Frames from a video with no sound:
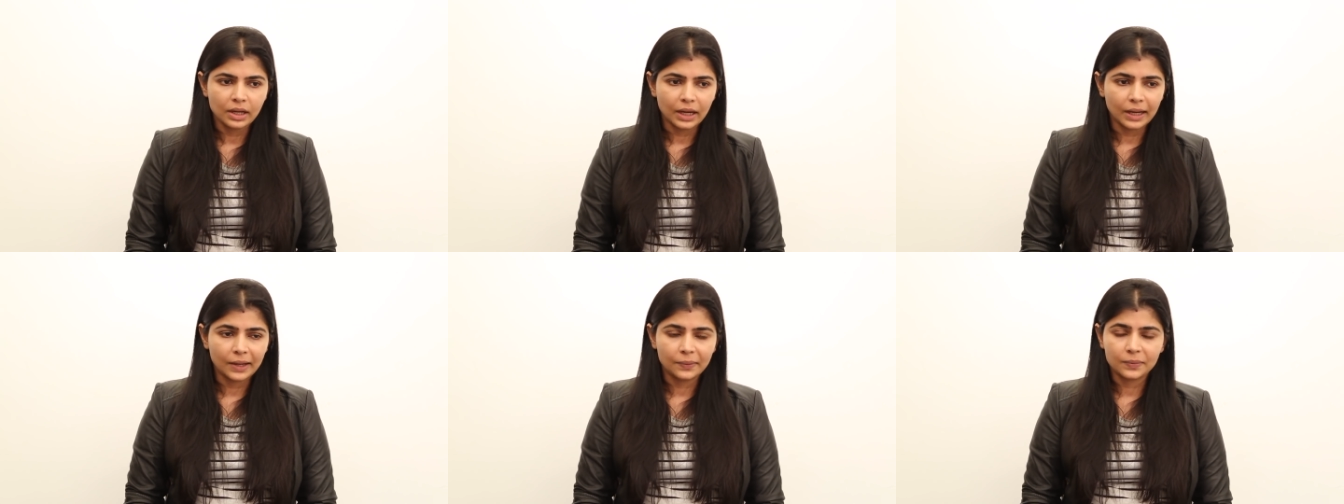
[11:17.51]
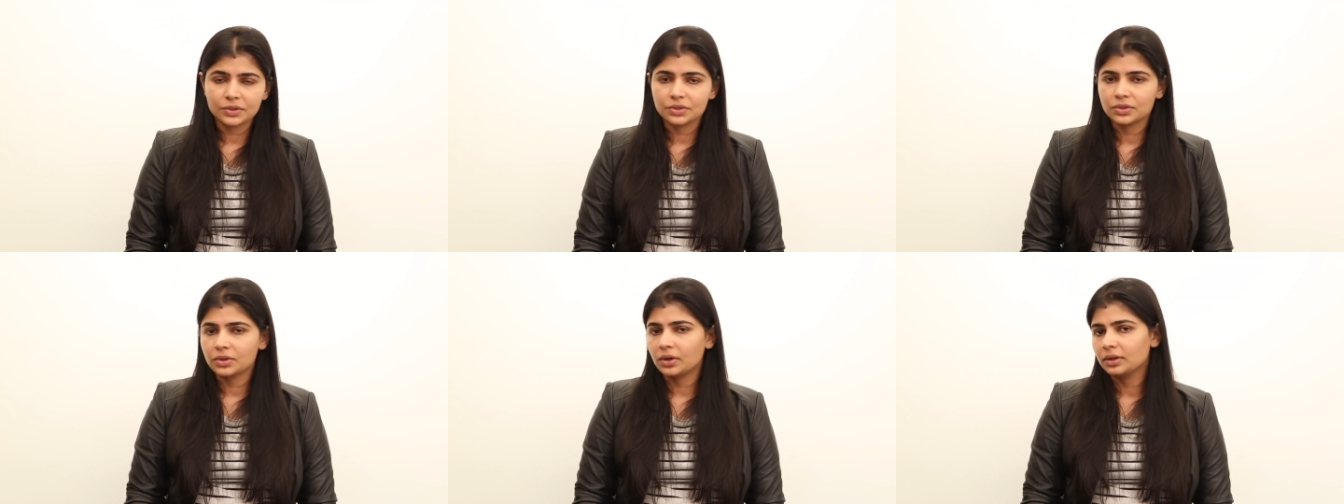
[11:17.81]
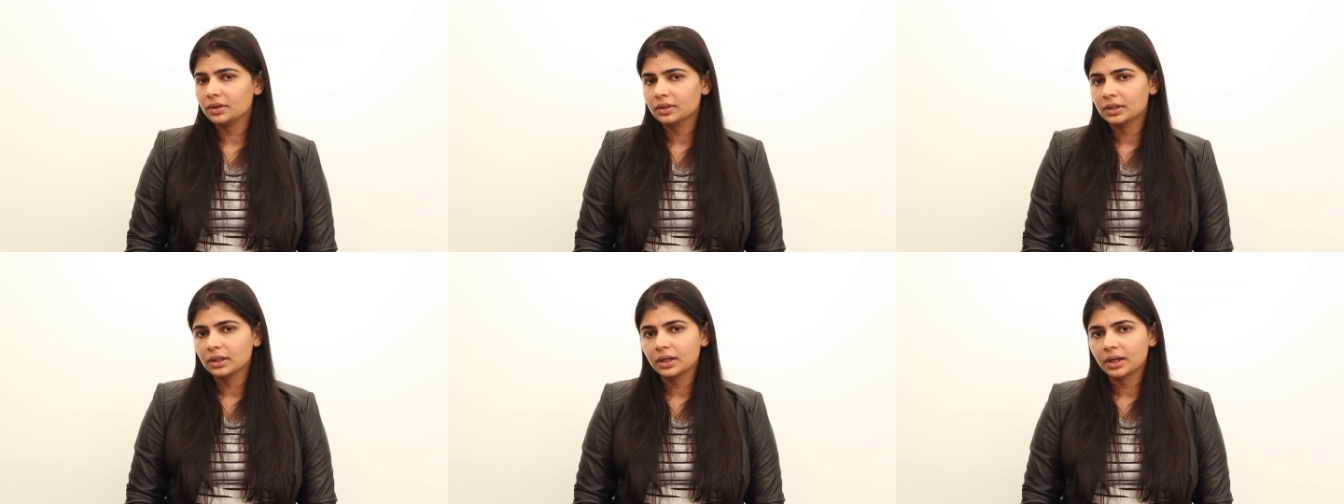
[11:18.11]
I was
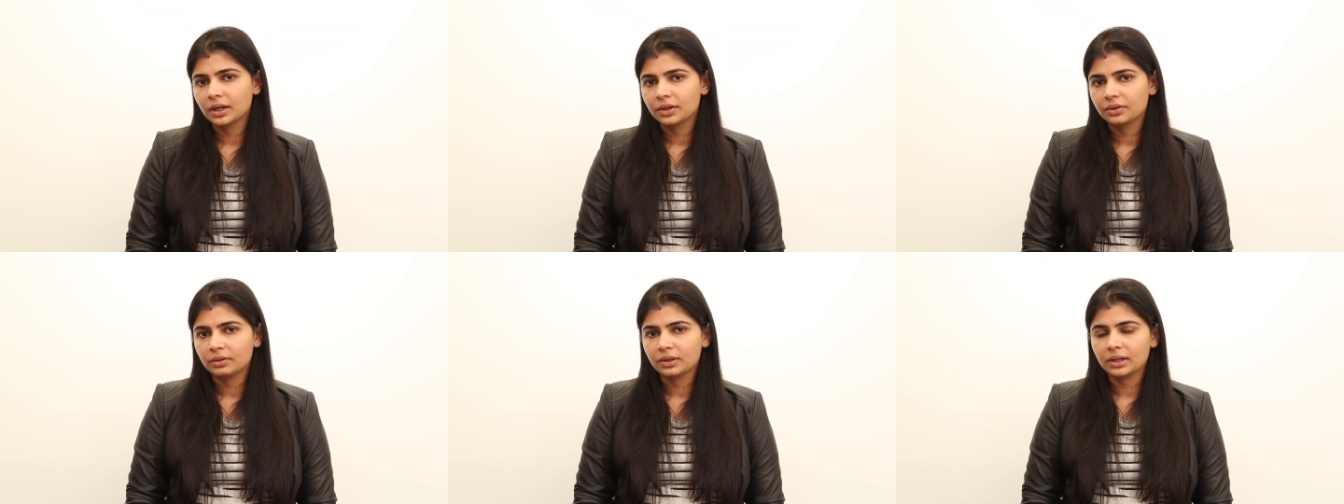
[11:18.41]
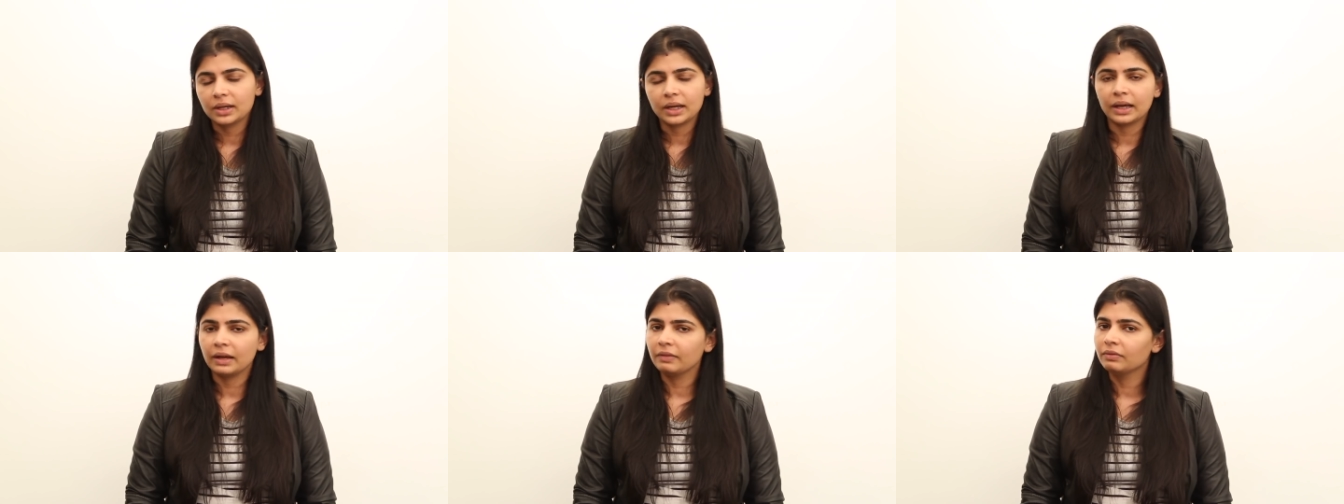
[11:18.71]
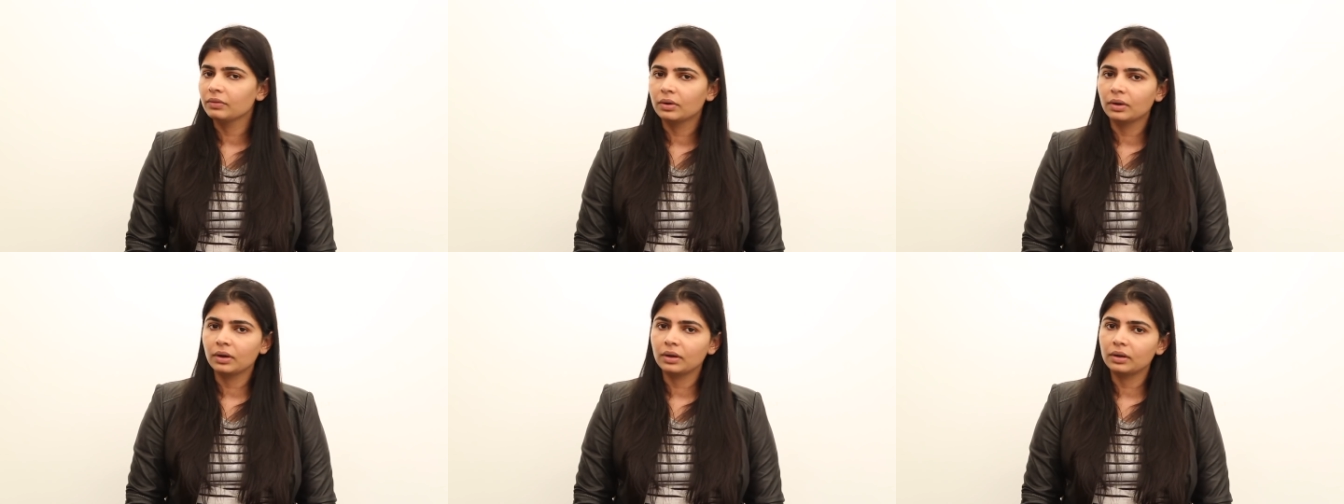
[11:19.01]
not in the country, I
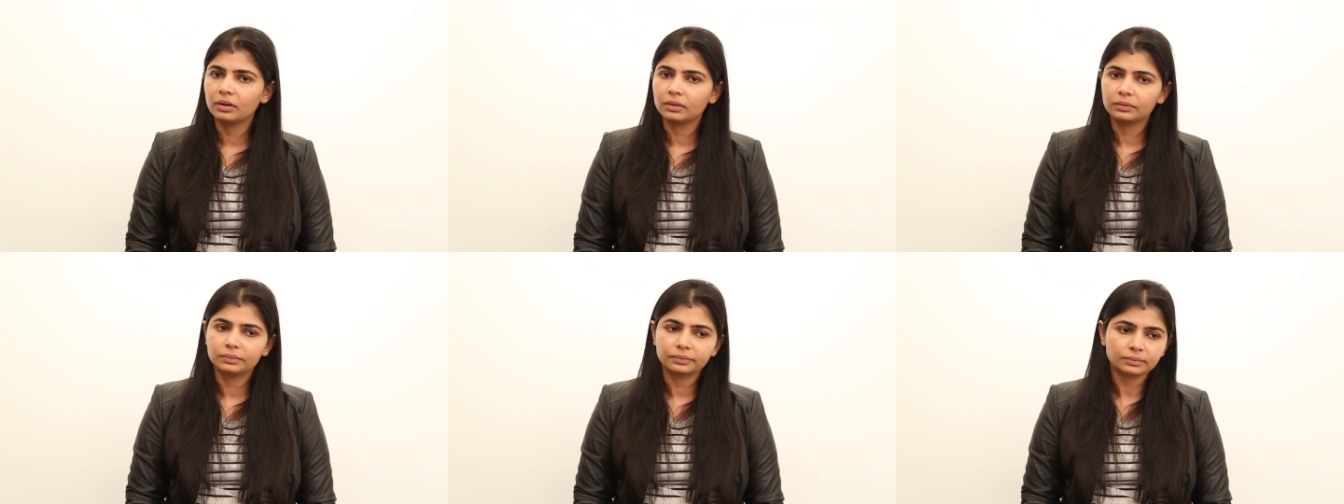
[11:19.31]
have not